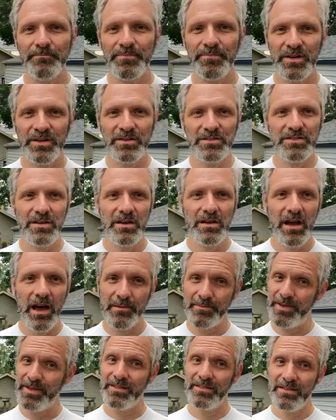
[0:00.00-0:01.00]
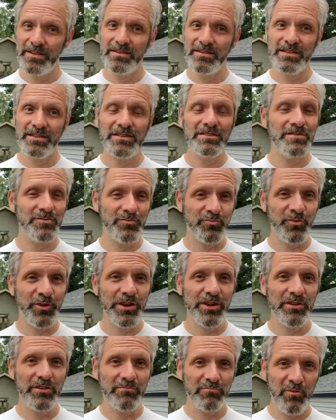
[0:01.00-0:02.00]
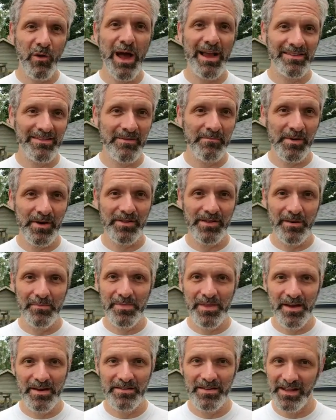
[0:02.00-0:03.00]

There's real waxy buildup there.